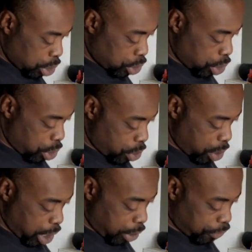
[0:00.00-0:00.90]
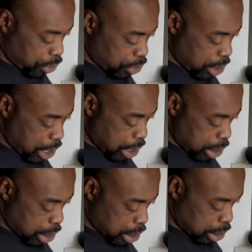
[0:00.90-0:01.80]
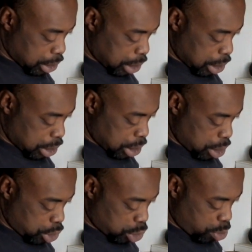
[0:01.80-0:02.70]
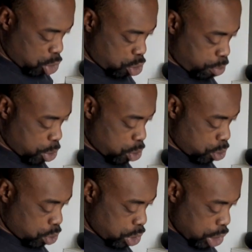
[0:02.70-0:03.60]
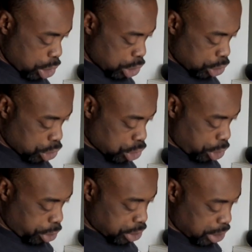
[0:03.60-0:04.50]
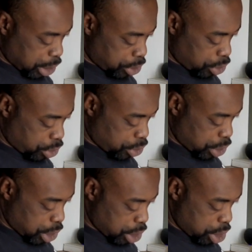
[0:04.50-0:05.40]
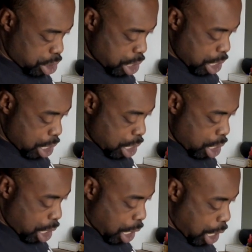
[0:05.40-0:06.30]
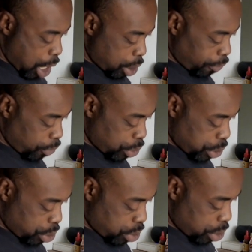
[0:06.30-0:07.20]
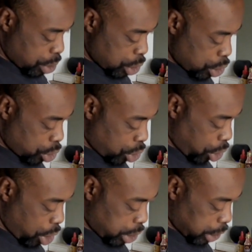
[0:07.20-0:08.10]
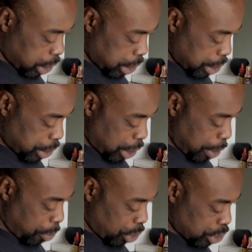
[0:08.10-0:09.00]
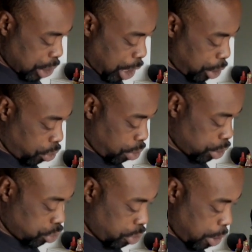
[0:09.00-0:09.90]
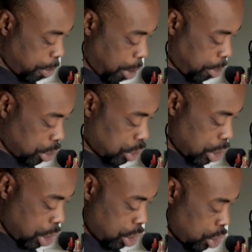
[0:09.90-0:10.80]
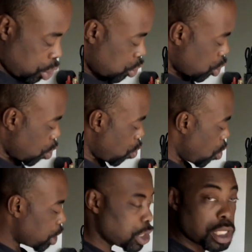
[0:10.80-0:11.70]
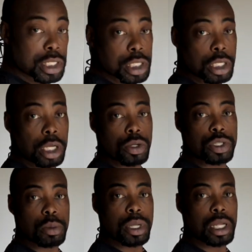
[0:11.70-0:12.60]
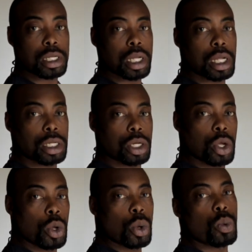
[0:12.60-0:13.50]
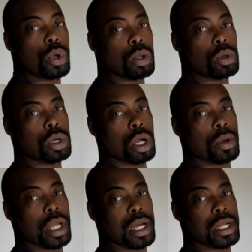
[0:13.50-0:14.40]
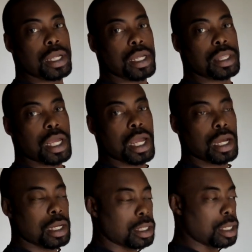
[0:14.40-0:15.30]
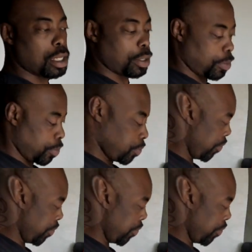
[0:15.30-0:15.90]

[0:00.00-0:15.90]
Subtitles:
So after that, it says in a small bowl, stir together the olive oil, garlic, capers, and crushed red peppers. So once this is close to being done, we will go ahead and get that done.